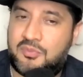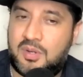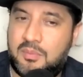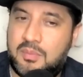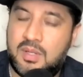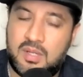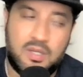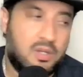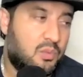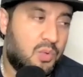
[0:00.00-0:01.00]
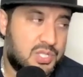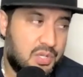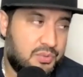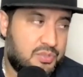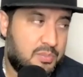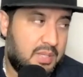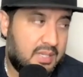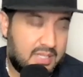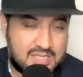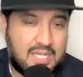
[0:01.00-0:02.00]
from what's known to be at
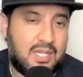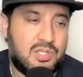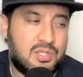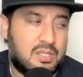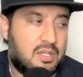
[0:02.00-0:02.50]
this stage,